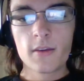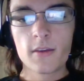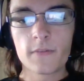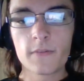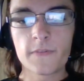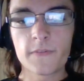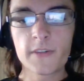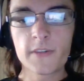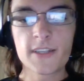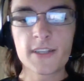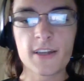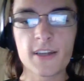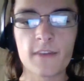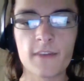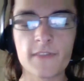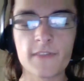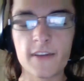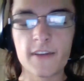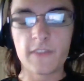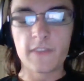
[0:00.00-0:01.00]
first
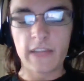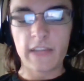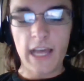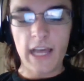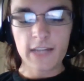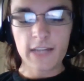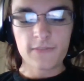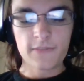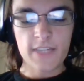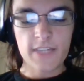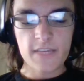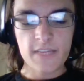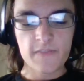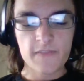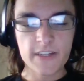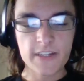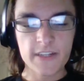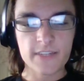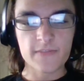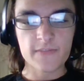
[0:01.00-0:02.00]
off, they have a lot of
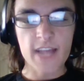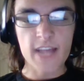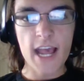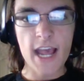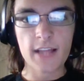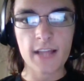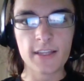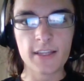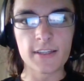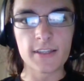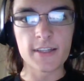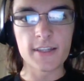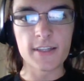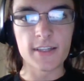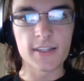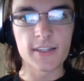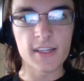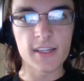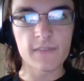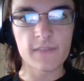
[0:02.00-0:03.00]
defensive talent that
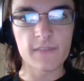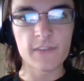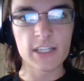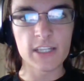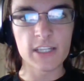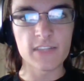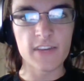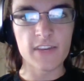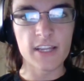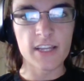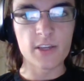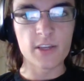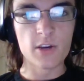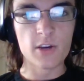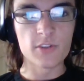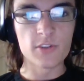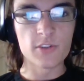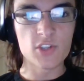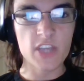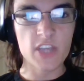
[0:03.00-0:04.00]
a defensive head
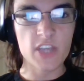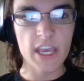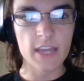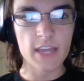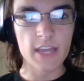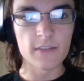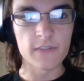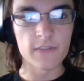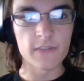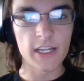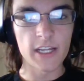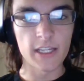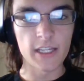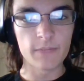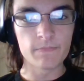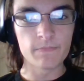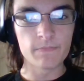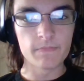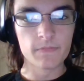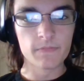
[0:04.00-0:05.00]
coach can
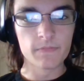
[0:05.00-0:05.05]
develop.